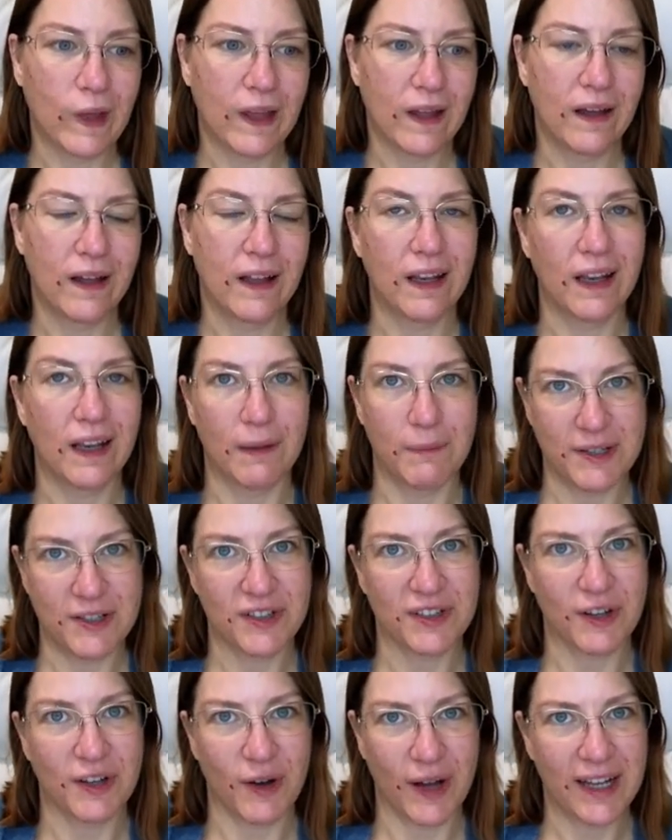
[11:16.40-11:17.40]
let me just
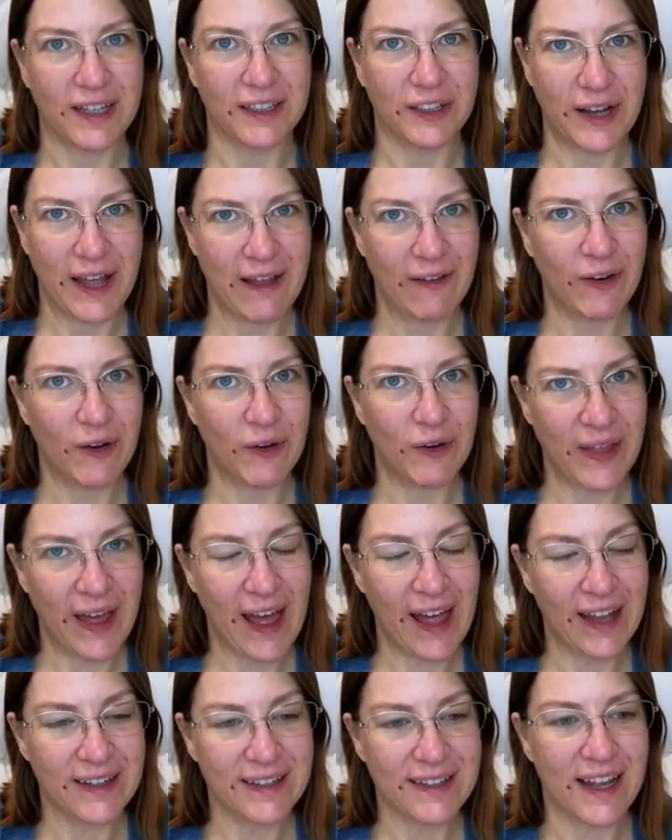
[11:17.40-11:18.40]
go ahead and download
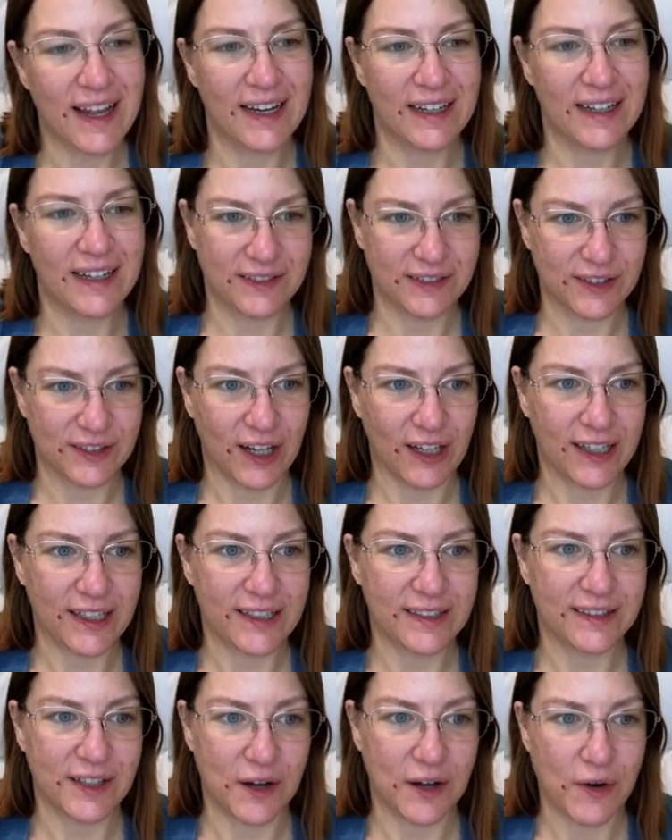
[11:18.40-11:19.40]
that and install it.
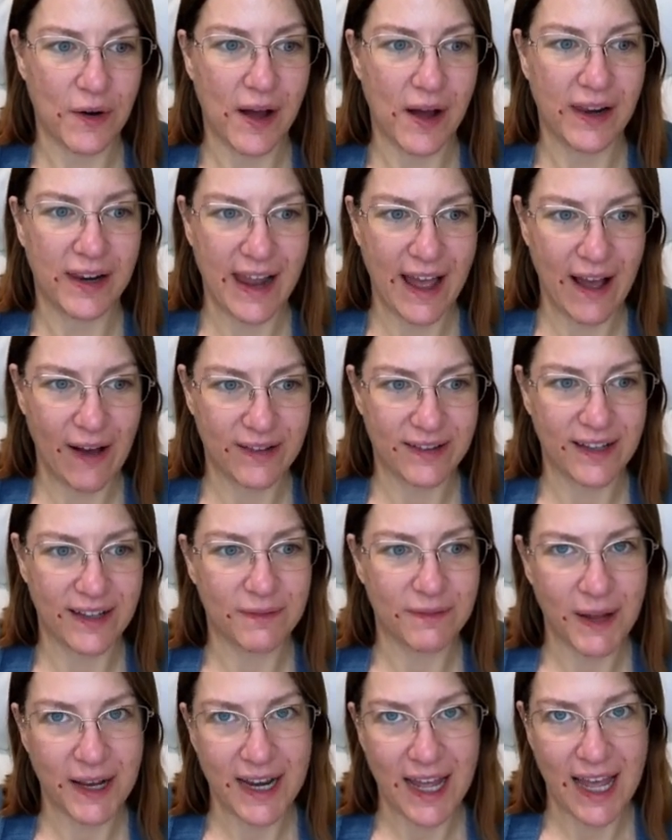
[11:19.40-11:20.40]
So now it says
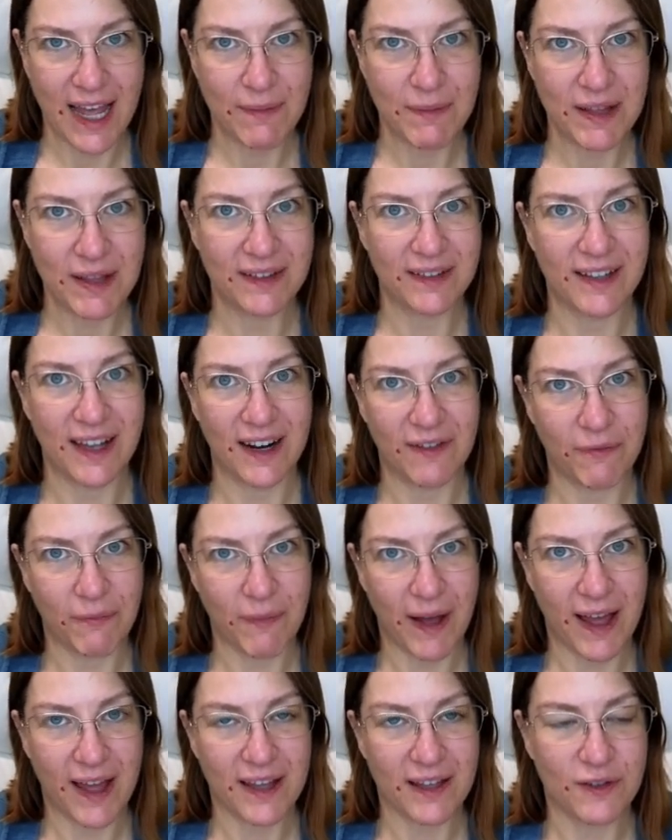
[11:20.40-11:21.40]
my name instead of
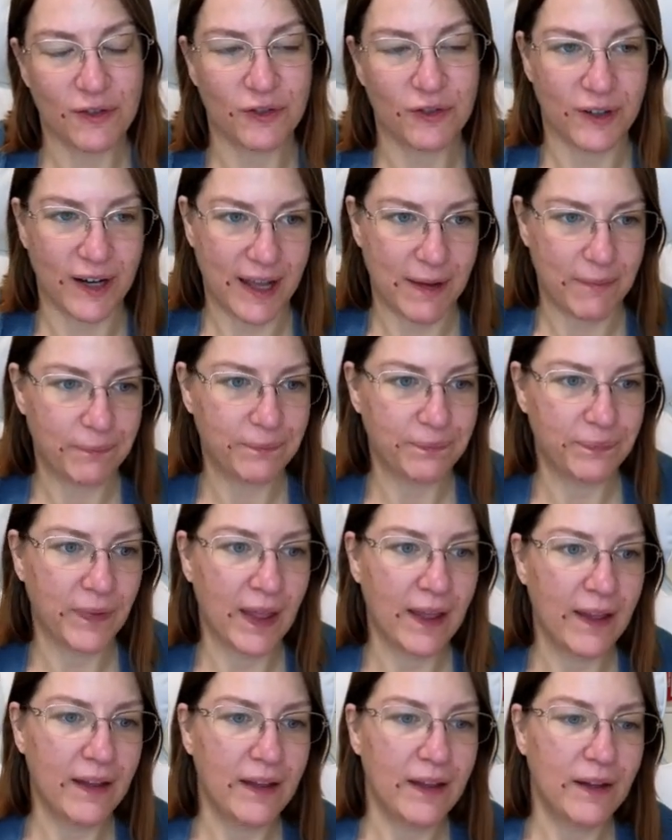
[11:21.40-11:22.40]
my username,
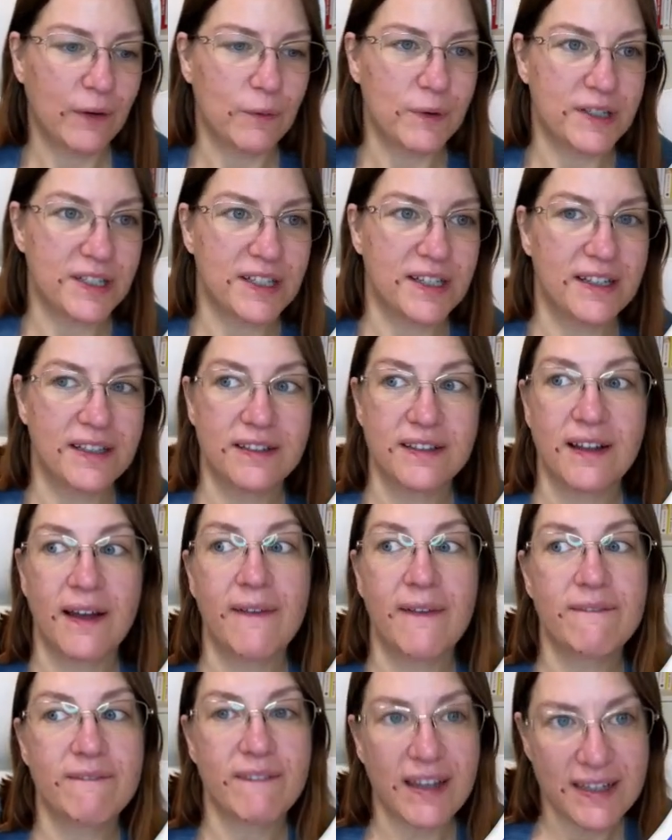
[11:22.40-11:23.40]
which is
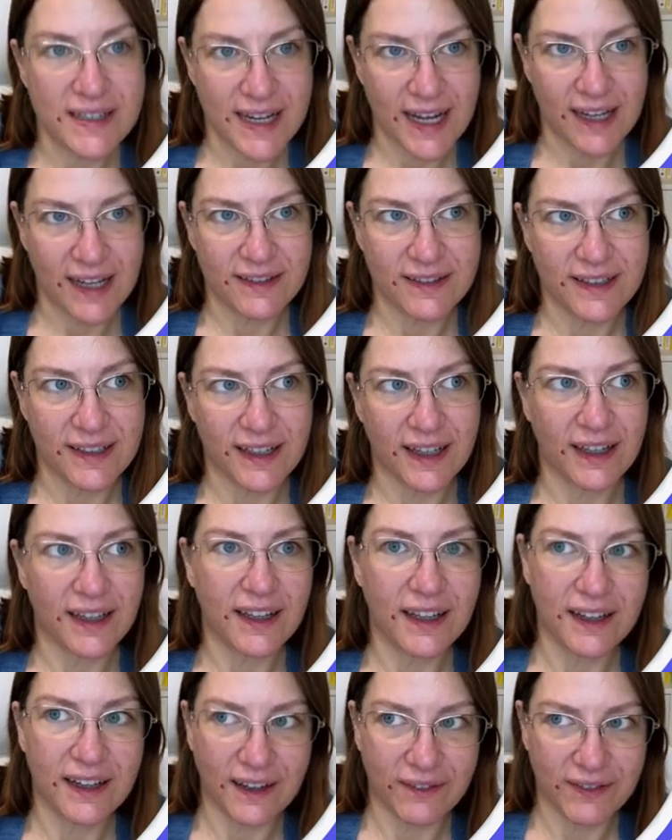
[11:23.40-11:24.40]
fantastic.
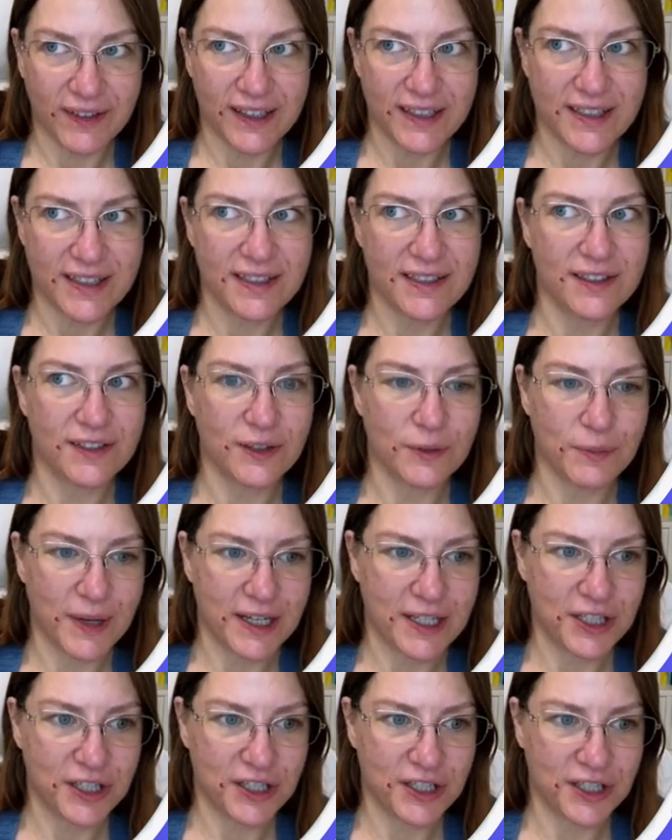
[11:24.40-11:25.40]
Love it so much.